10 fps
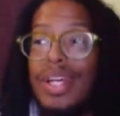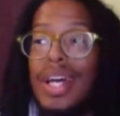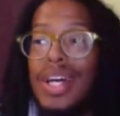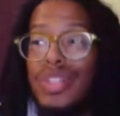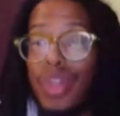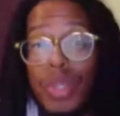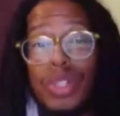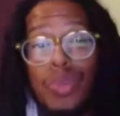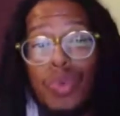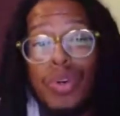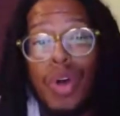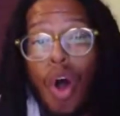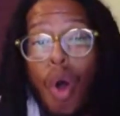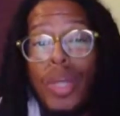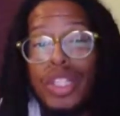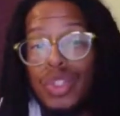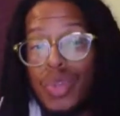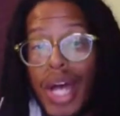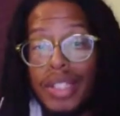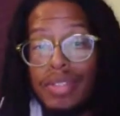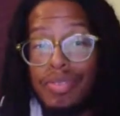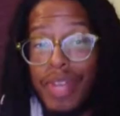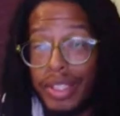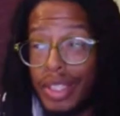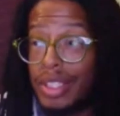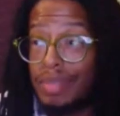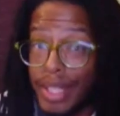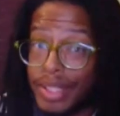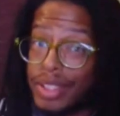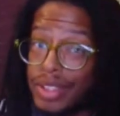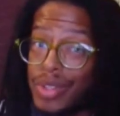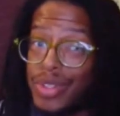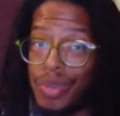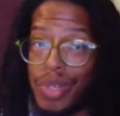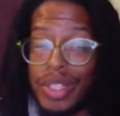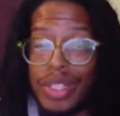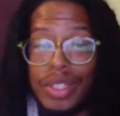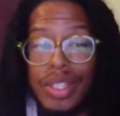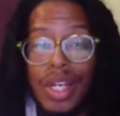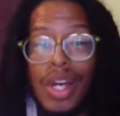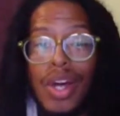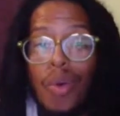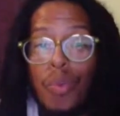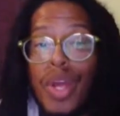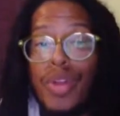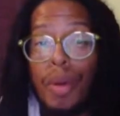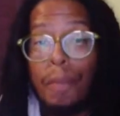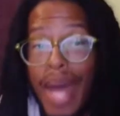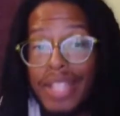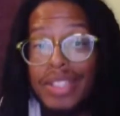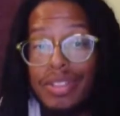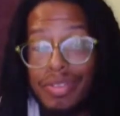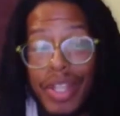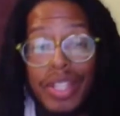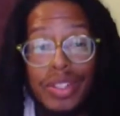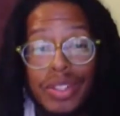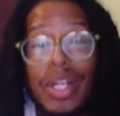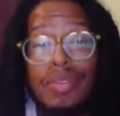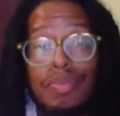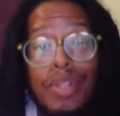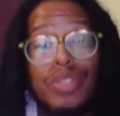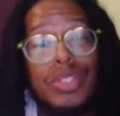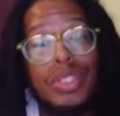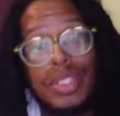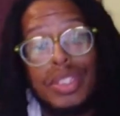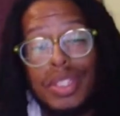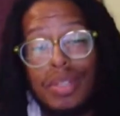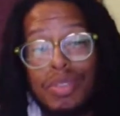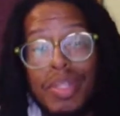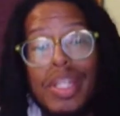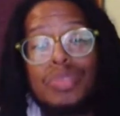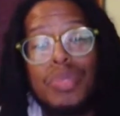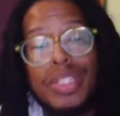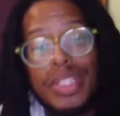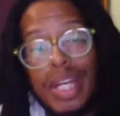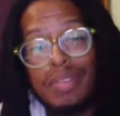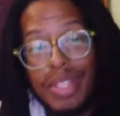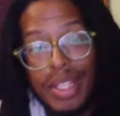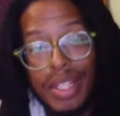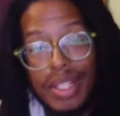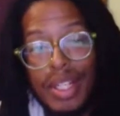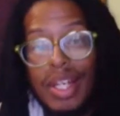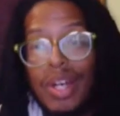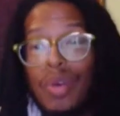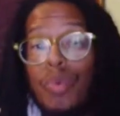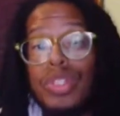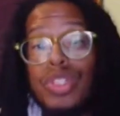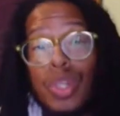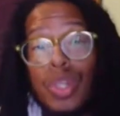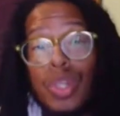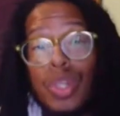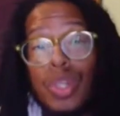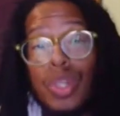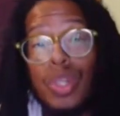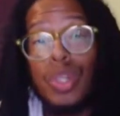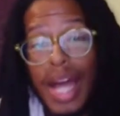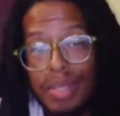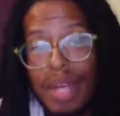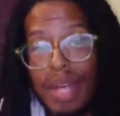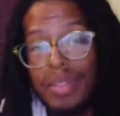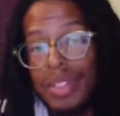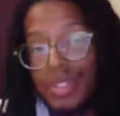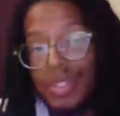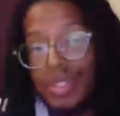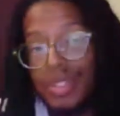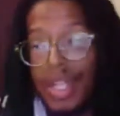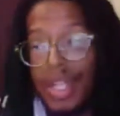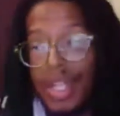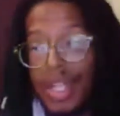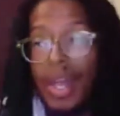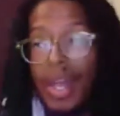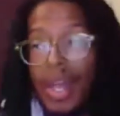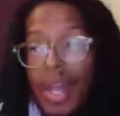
So we're always trying to fix it, especially social workers. We are the master fixers of most systems because we see everything. We're socialized to be able to do that.